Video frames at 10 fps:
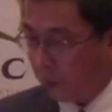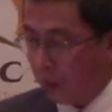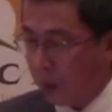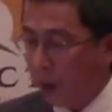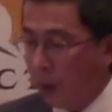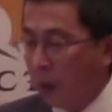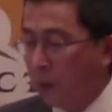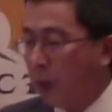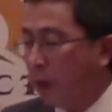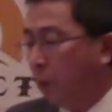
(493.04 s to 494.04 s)
a minute.
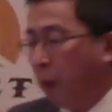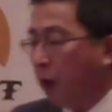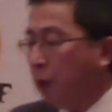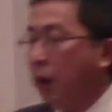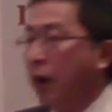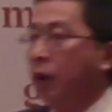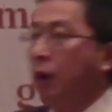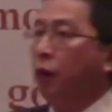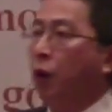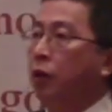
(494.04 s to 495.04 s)
But the bottom
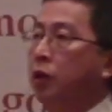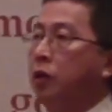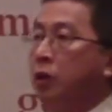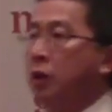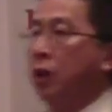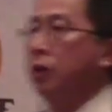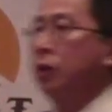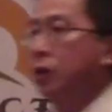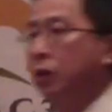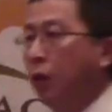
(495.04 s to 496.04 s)
line of all this
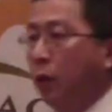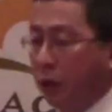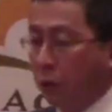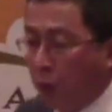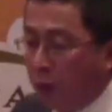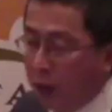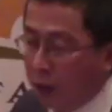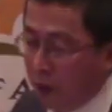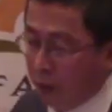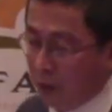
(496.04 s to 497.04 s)
discussion is always
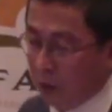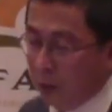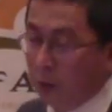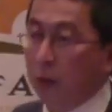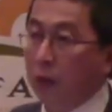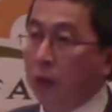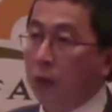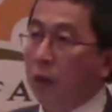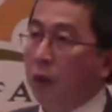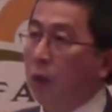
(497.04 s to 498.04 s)
plot like this.
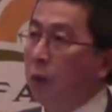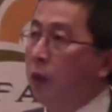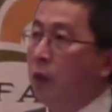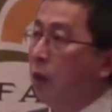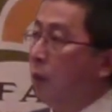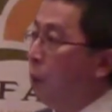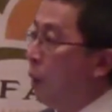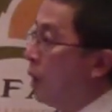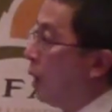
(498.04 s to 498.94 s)
I mean,